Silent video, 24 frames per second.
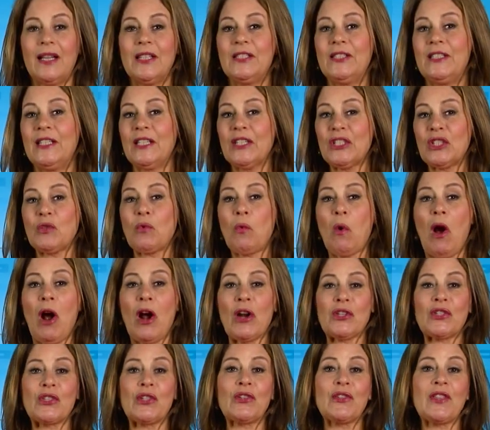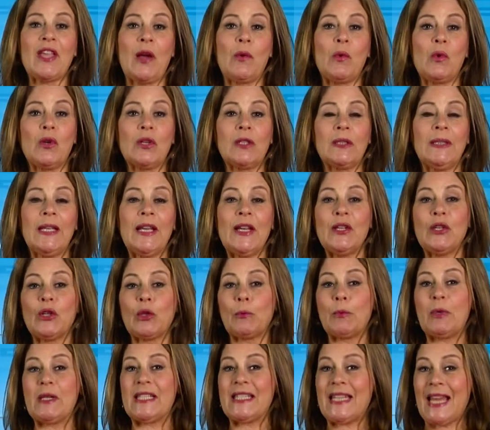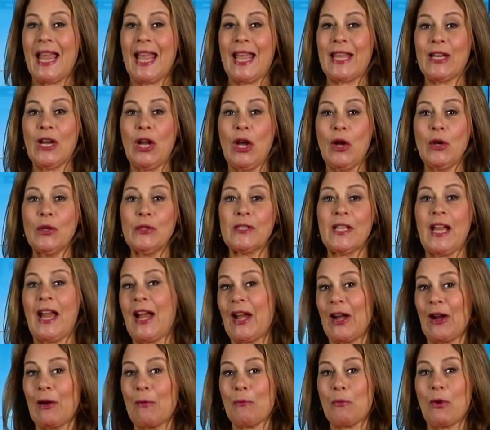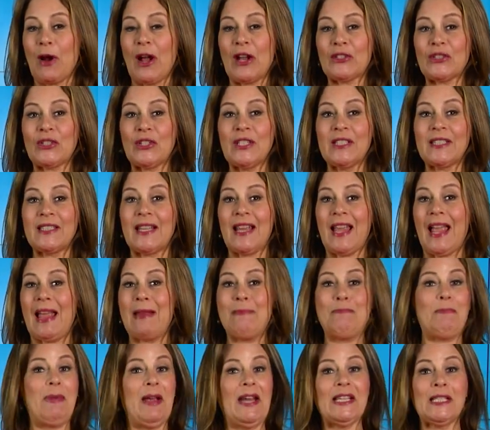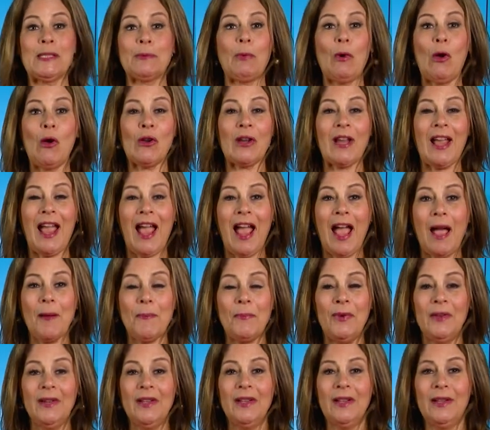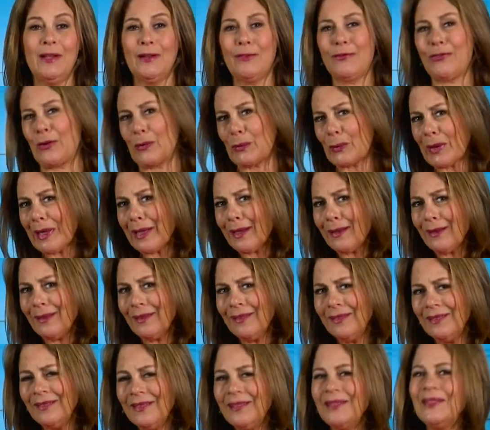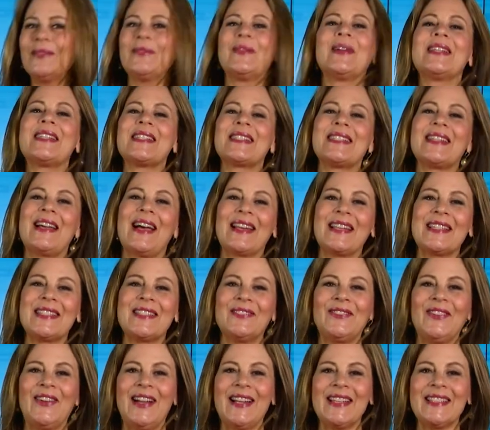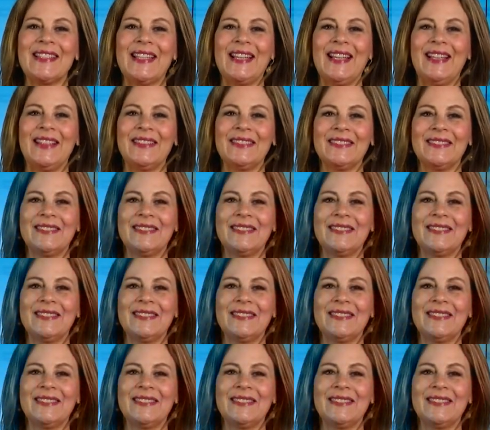Dishwasher that will clean your potatoes, hairbrushes, and baseball cap? For real? We decided to find out.